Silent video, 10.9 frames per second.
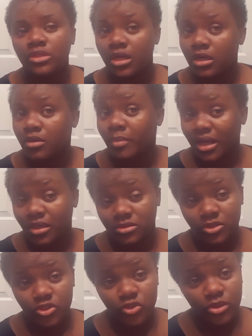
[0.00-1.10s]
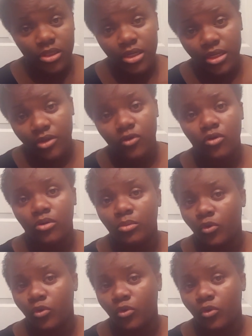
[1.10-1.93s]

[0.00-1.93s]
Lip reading: they could manage their shortcut at home,